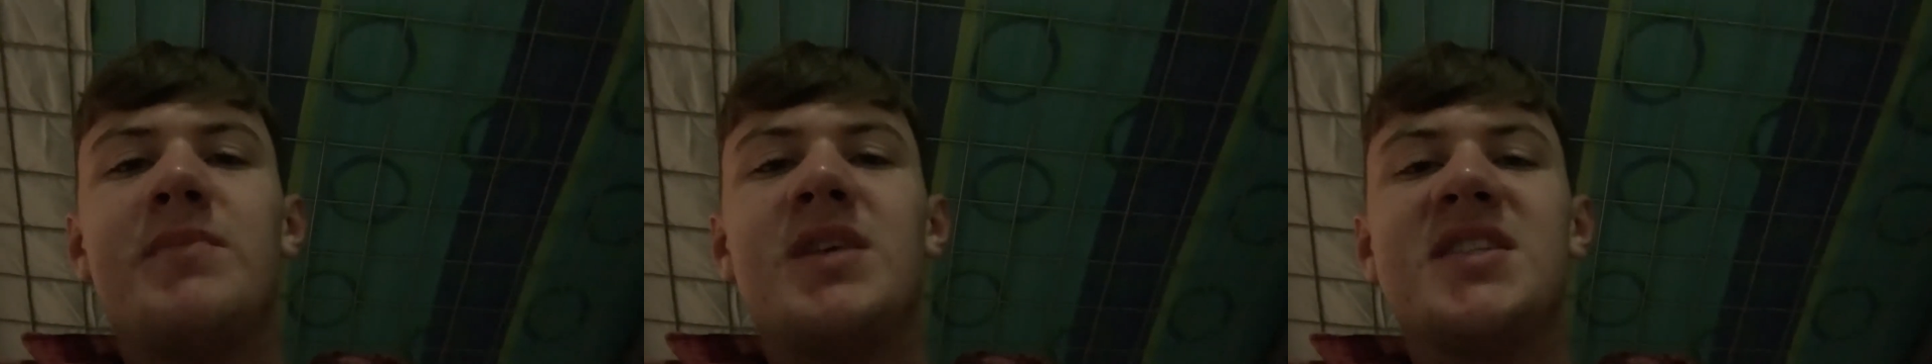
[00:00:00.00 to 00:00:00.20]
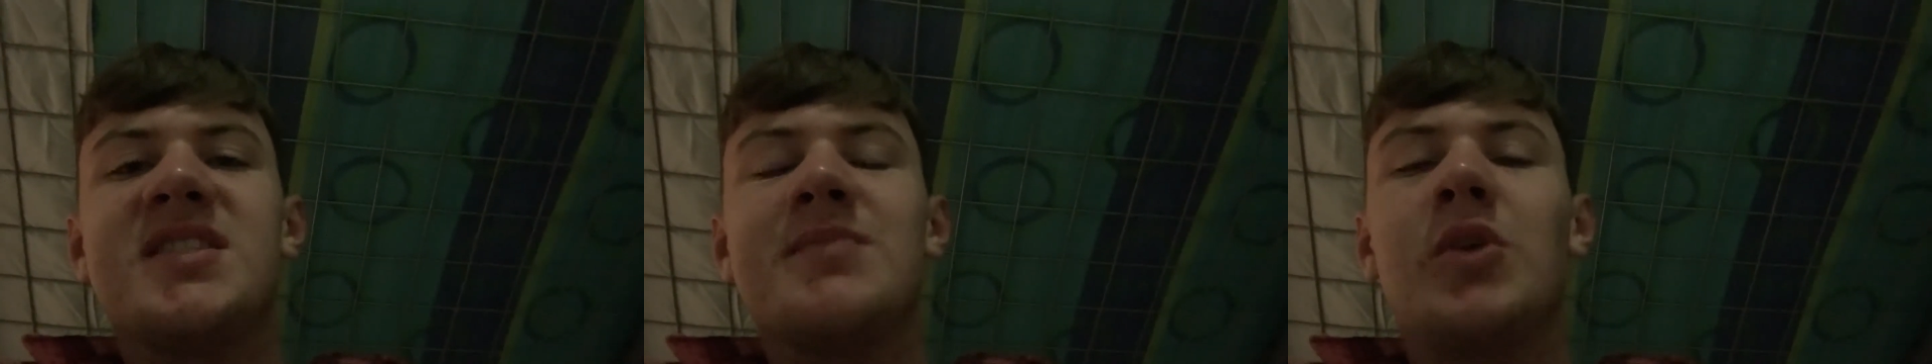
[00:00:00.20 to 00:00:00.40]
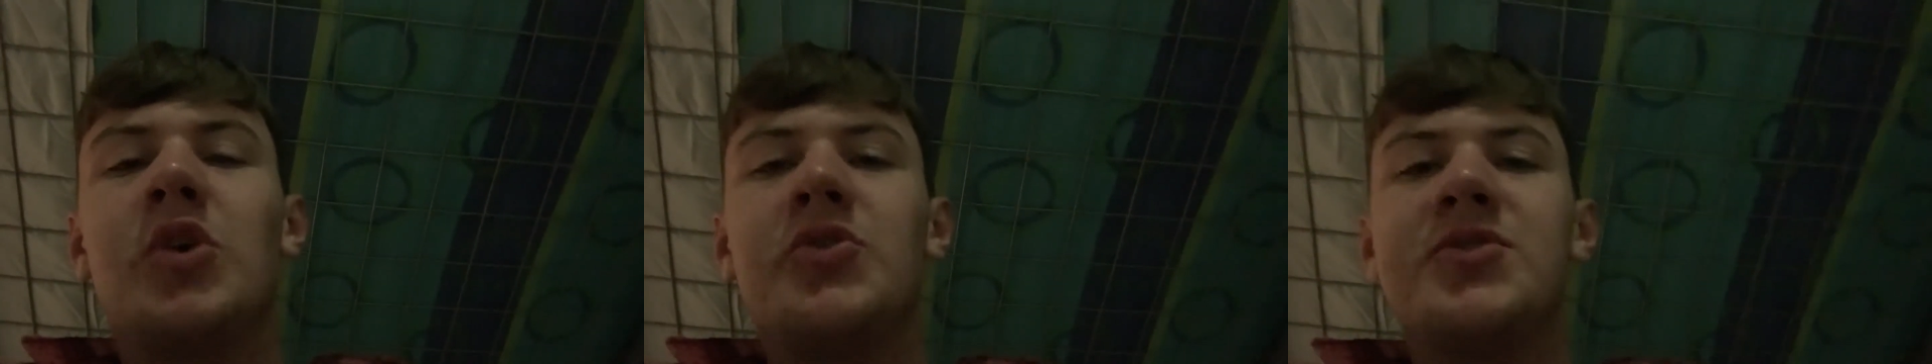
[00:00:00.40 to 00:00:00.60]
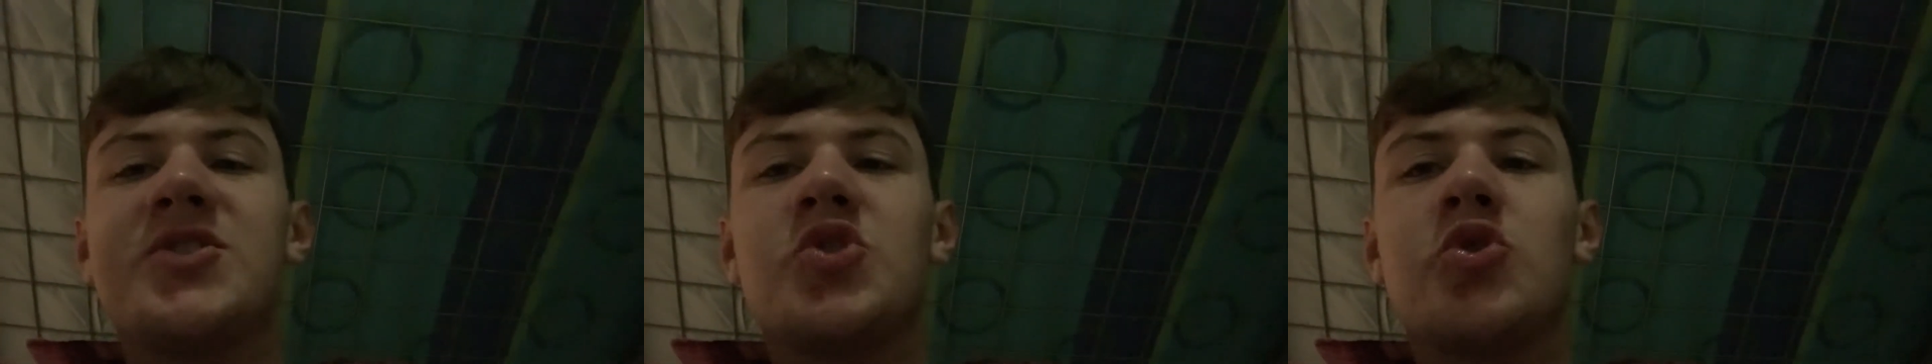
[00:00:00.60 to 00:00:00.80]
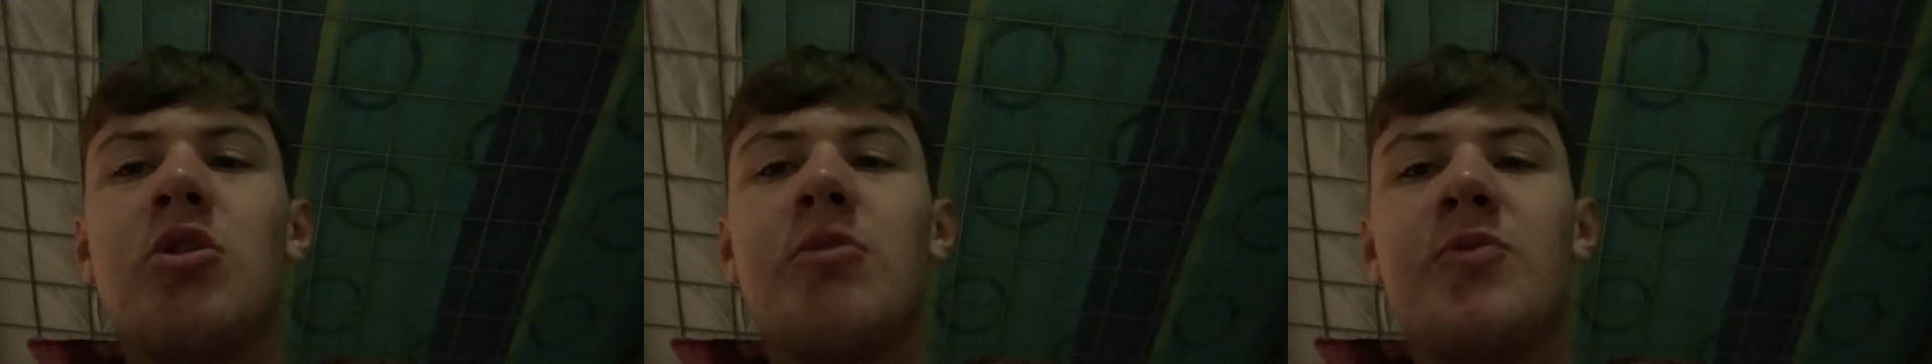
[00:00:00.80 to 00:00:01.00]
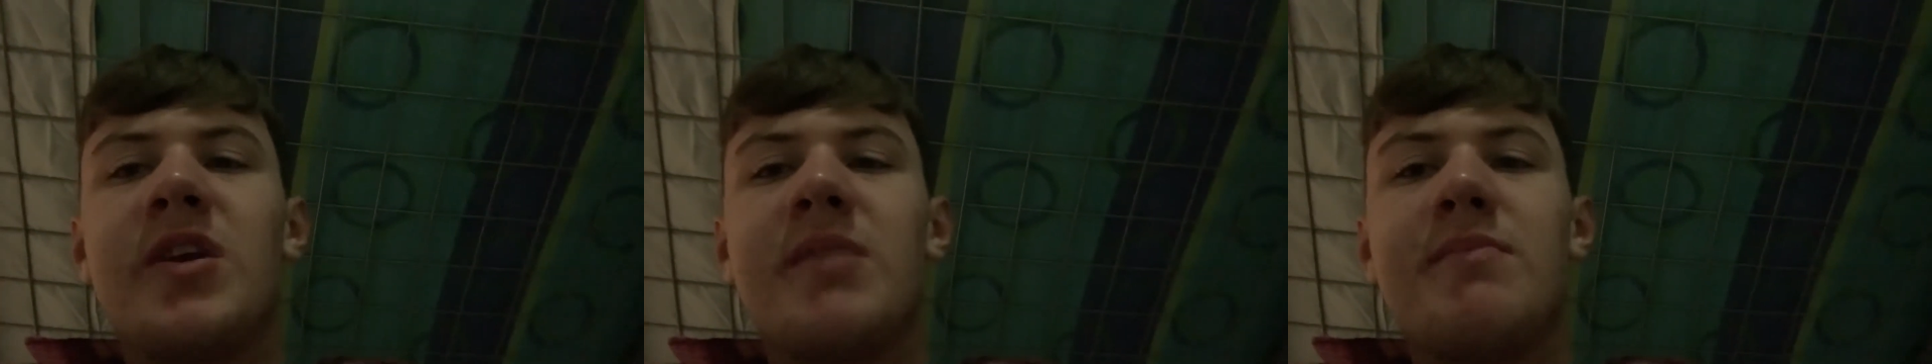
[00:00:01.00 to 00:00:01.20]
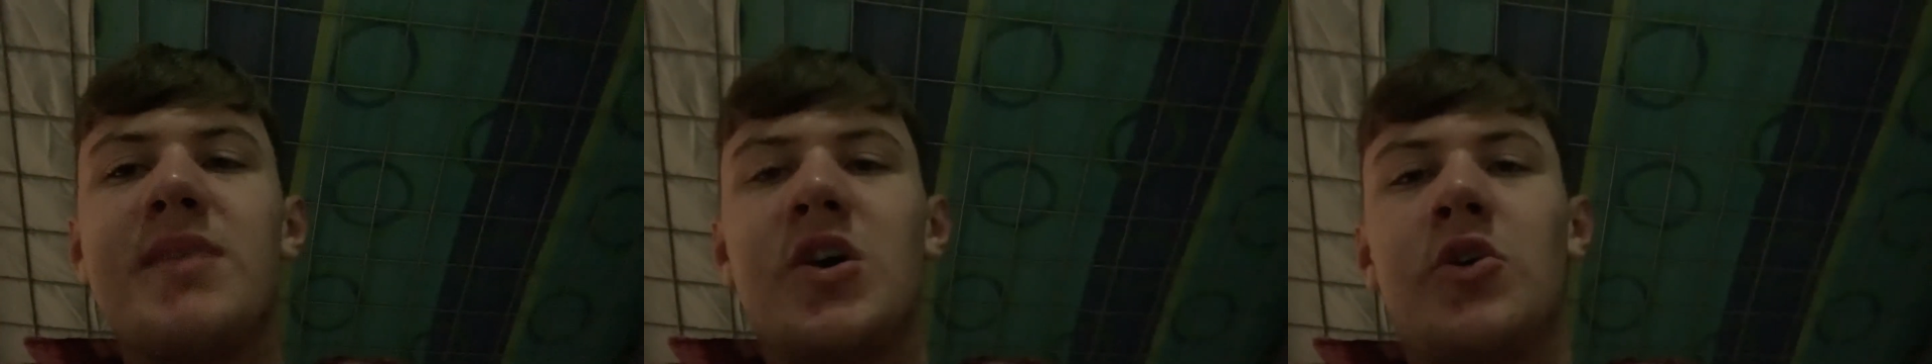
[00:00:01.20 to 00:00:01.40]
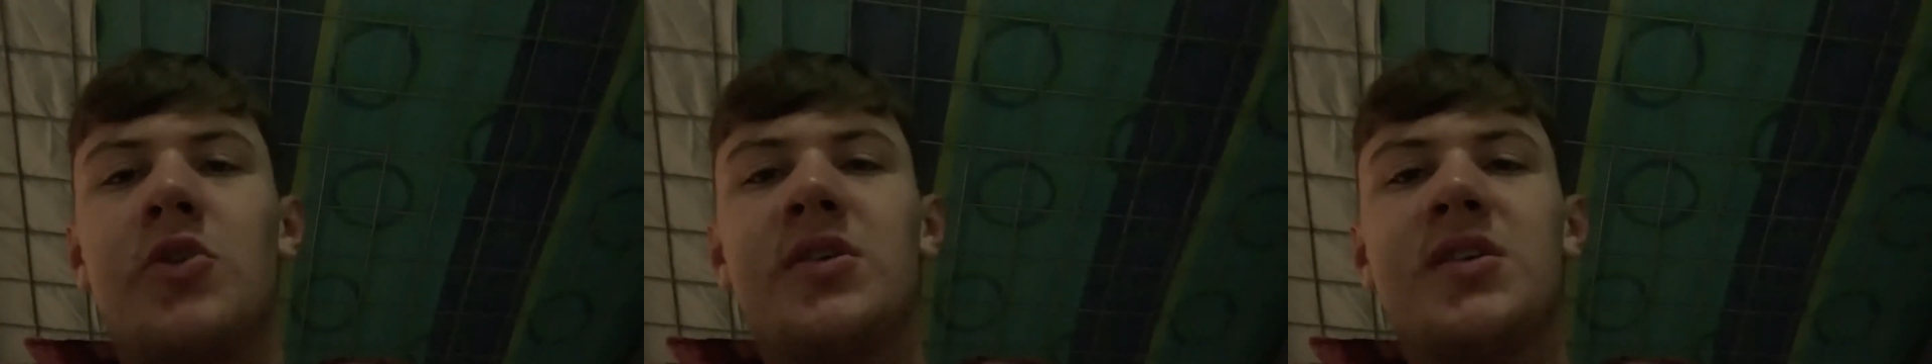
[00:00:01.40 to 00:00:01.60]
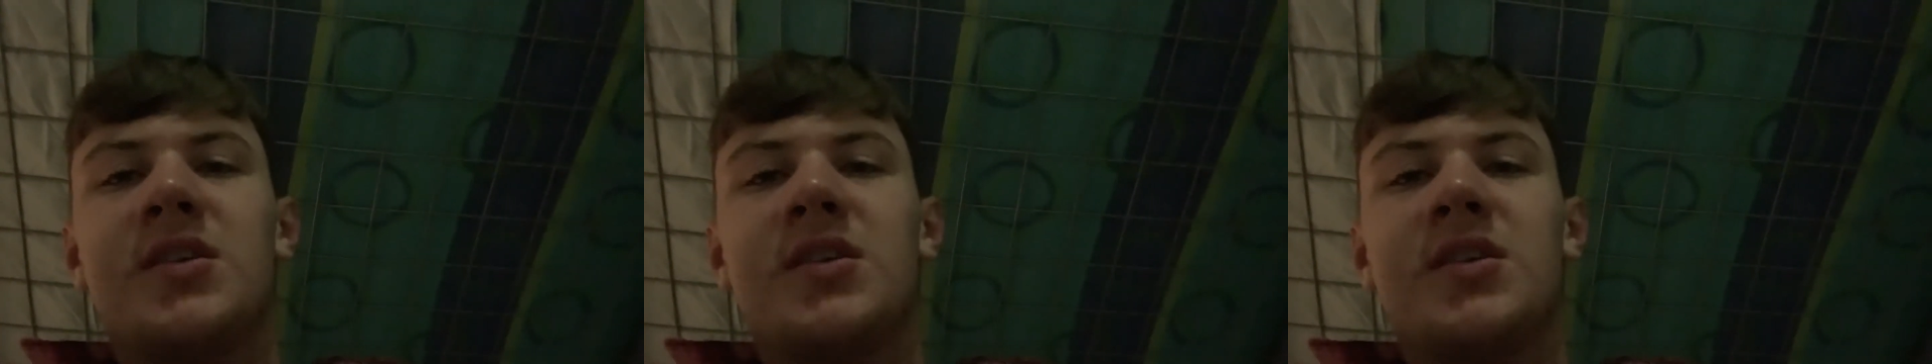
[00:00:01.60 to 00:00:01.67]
a small strawberry milk.